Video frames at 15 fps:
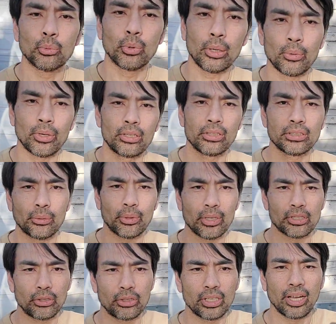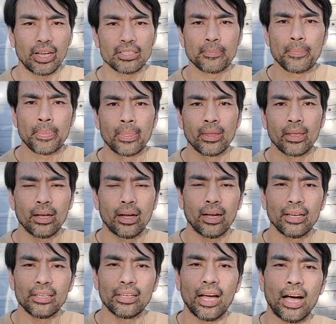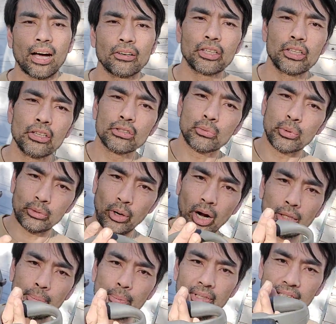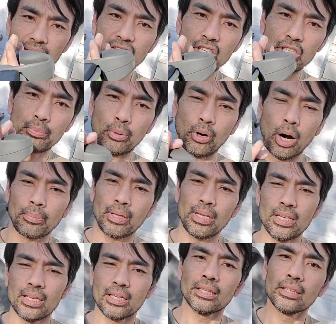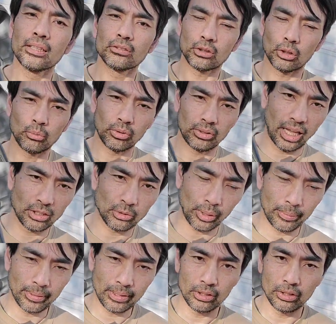in my eyes. So what I want to do is I want to show you guys how to use retractable leashes properly.